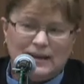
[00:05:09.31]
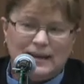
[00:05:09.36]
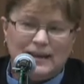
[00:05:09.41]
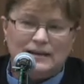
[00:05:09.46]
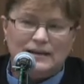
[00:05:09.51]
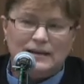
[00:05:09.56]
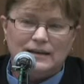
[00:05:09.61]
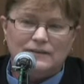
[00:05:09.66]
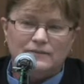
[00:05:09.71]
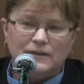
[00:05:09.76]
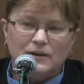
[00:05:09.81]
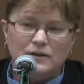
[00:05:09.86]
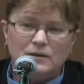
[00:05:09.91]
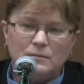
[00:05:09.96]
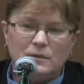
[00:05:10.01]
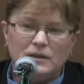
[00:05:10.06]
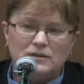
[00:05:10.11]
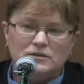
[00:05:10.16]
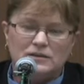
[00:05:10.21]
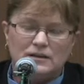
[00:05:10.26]
And very
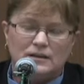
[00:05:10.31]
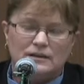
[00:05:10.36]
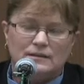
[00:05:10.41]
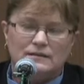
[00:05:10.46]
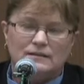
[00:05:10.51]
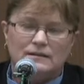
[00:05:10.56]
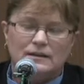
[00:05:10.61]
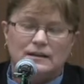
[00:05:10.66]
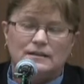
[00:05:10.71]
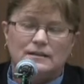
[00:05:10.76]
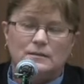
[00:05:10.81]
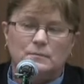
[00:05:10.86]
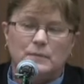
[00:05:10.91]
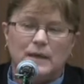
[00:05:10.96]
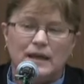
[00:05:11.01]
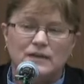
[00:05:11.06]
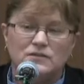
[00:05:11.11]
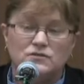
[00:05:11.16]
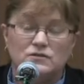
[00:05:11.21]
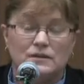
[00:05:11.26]
much in the
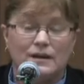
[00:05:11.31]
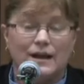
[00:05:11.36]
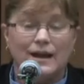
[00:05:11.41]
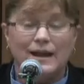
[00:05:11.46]
pastorate.